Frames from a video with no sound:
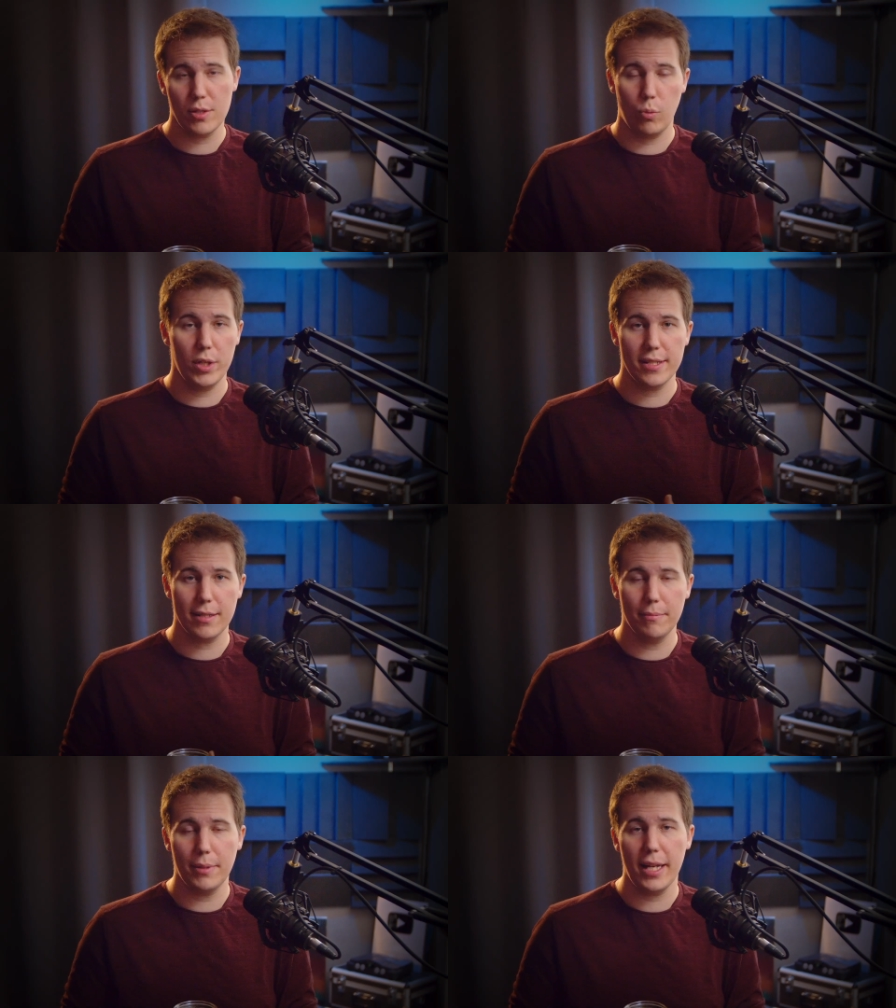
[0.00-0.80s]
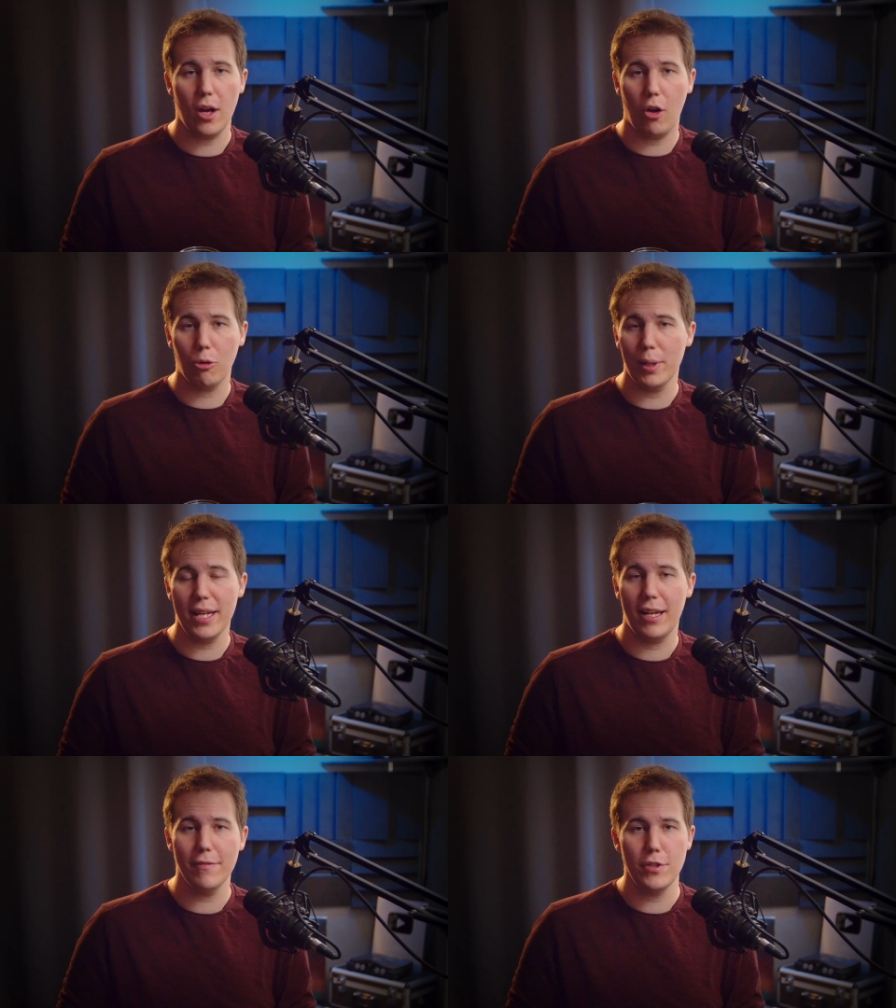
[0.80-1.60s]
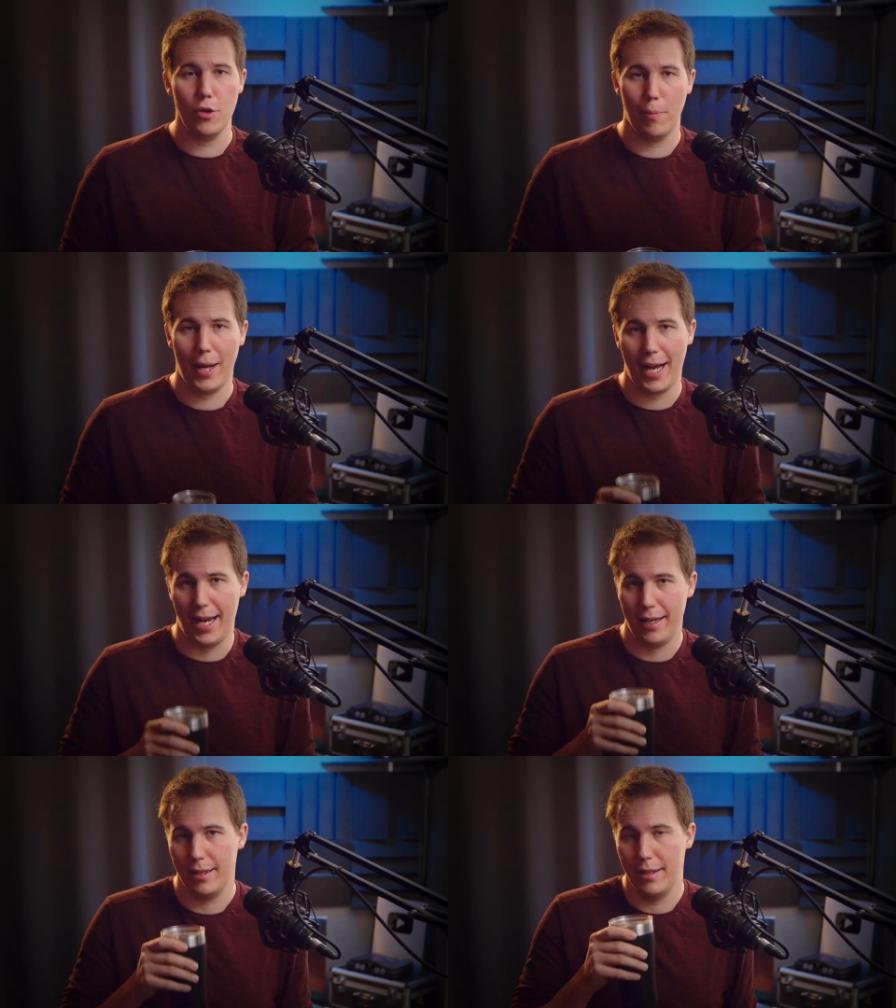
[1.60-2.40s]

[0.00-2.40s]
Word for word: as when somebody already gives you pie,